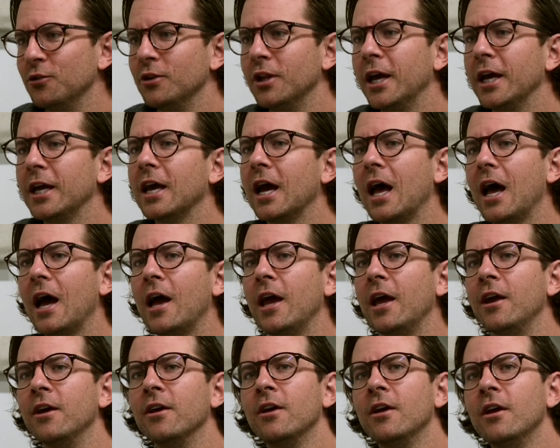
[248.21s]
Like
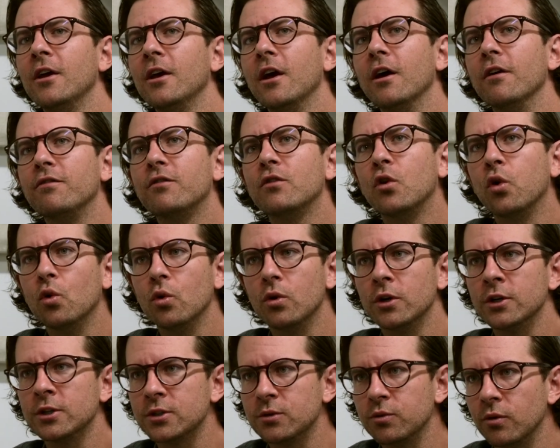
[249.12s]
I of
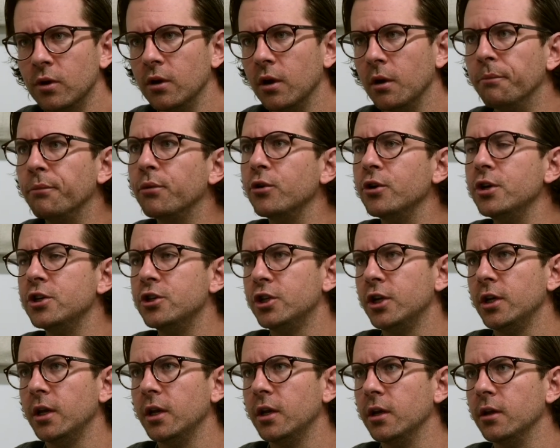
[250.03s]
course
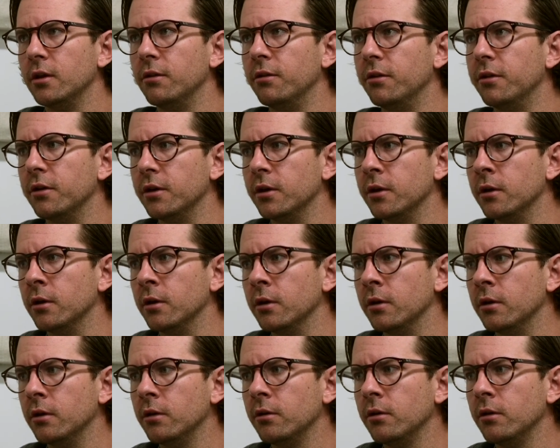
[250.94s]
appreciated the